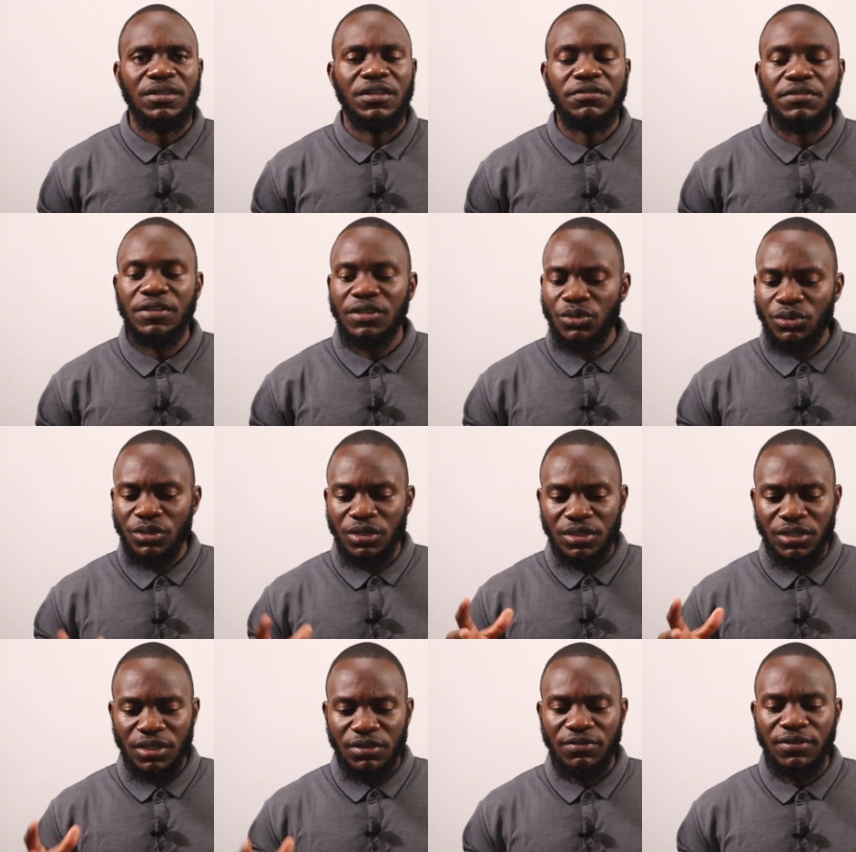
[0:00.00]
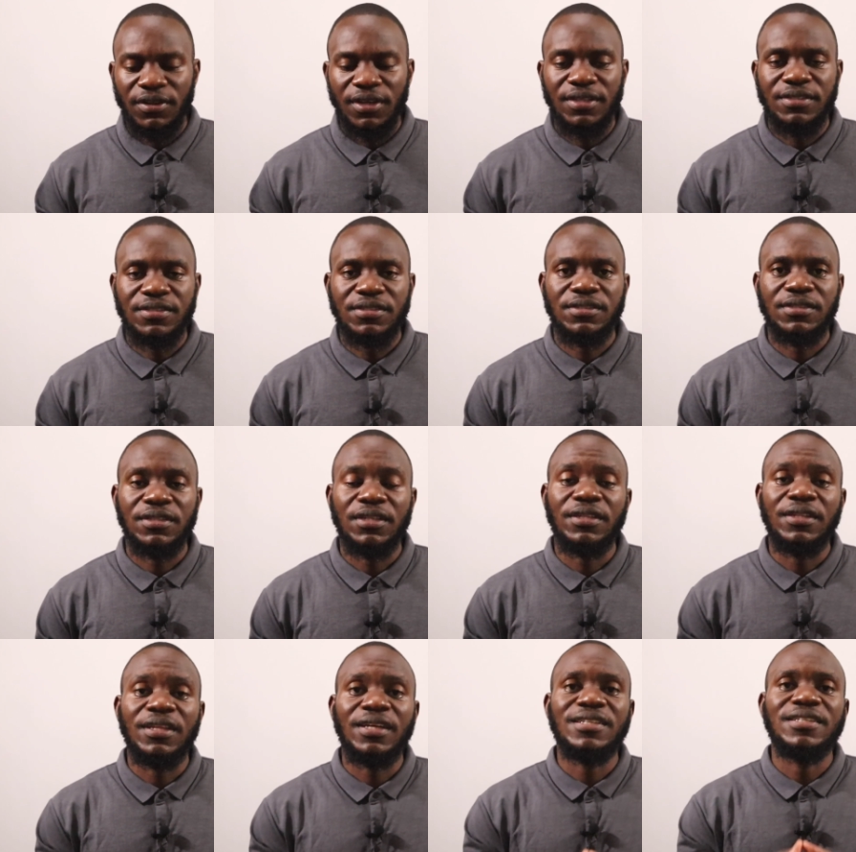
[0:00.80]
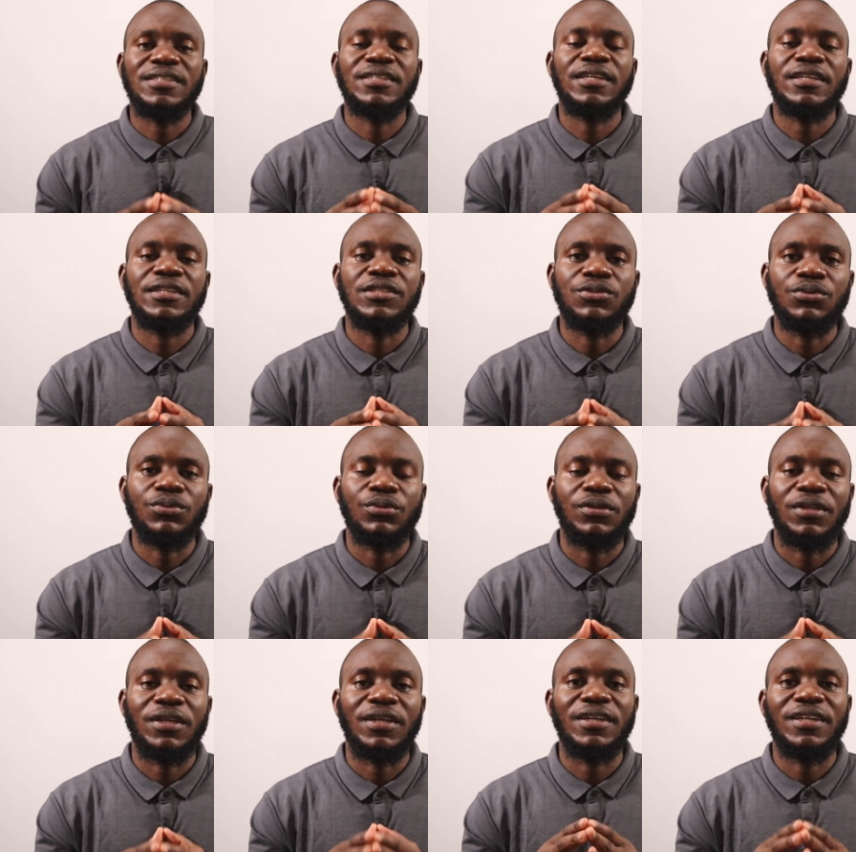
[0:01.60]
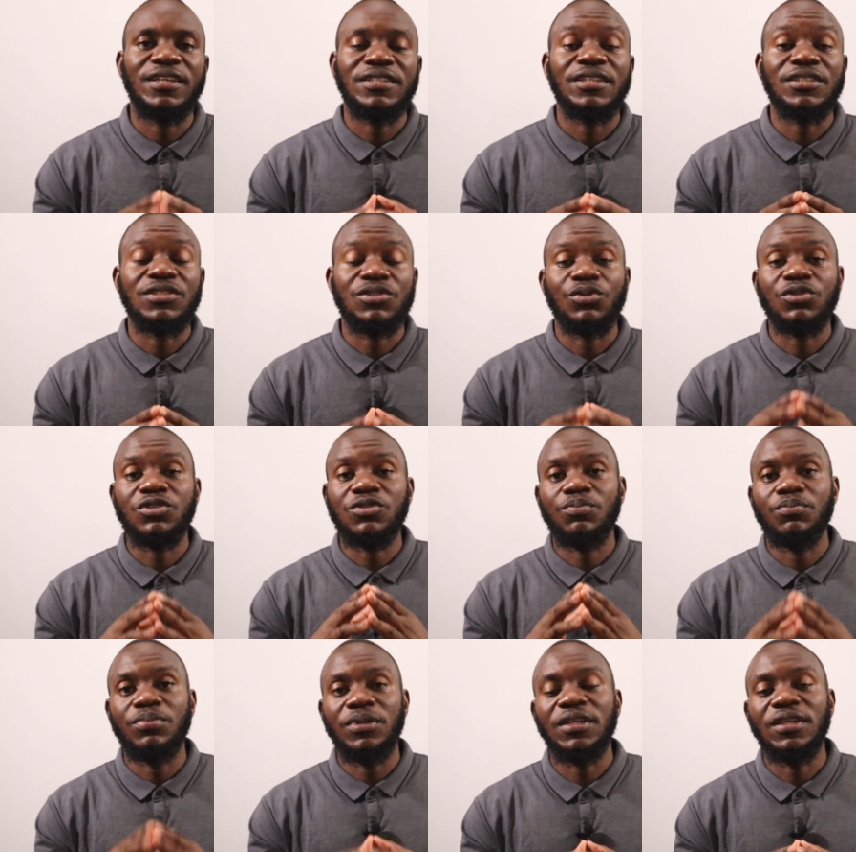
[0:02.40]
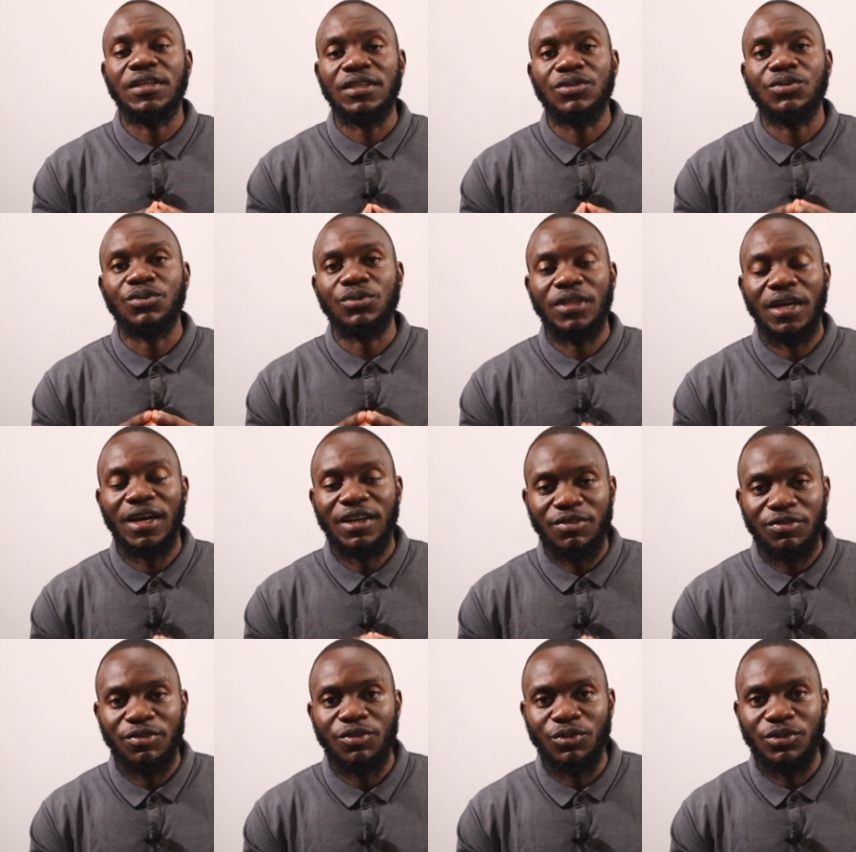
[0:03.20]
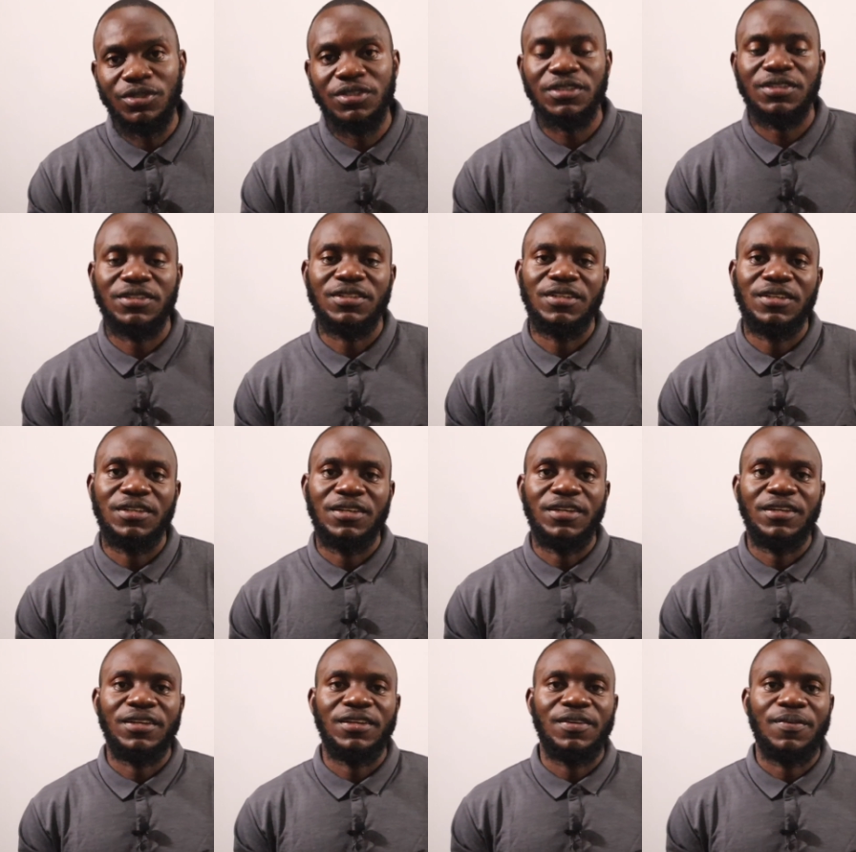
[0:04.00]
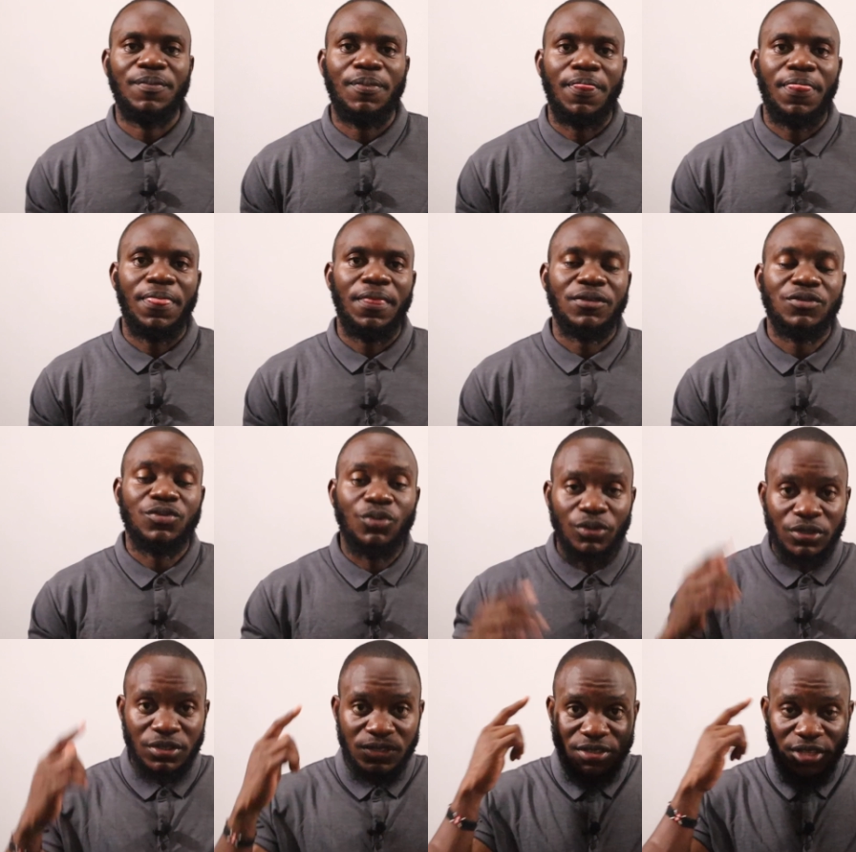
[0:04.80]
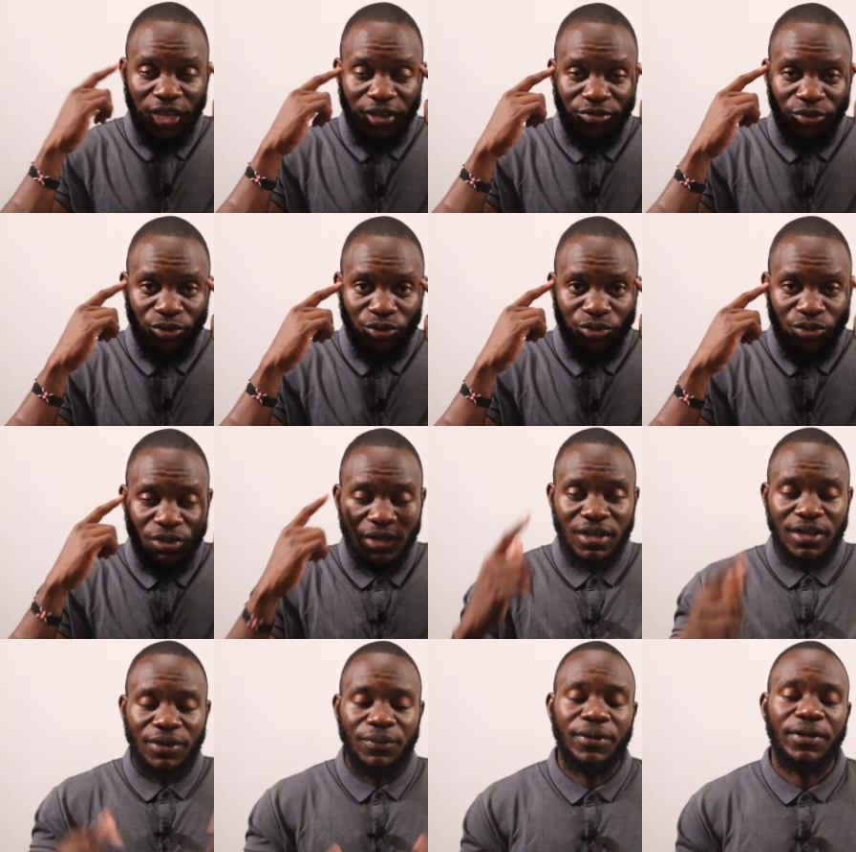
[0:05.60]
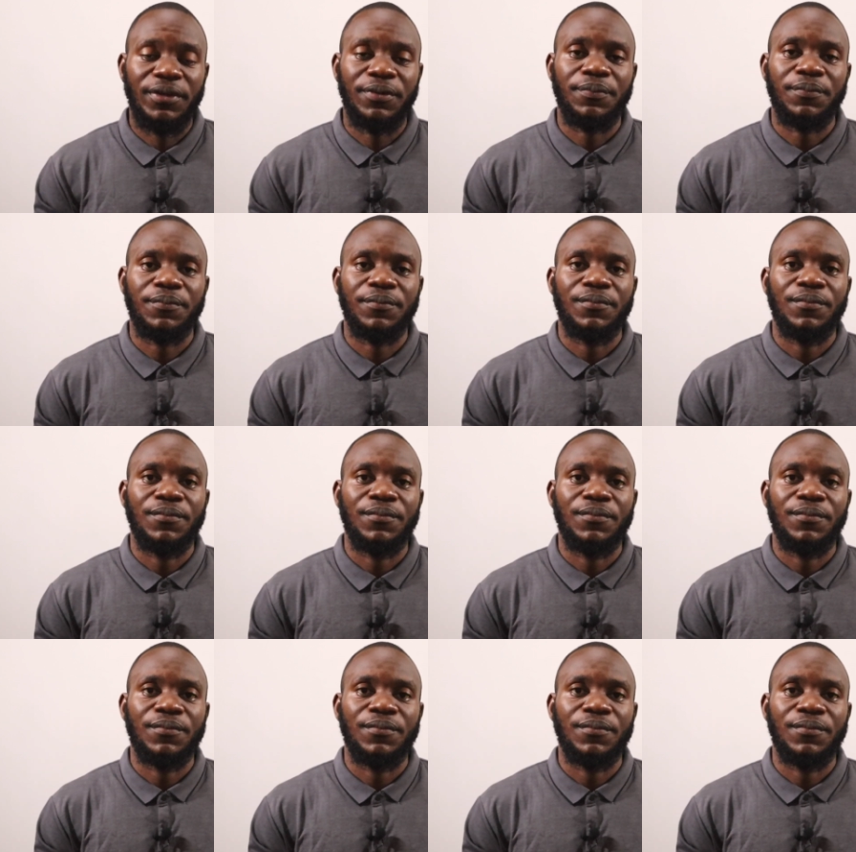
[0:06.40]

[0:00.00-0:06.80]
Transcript: If they don't attract flies, then that tells you that nature is not speaking to that fruit. So it's time for you to run away.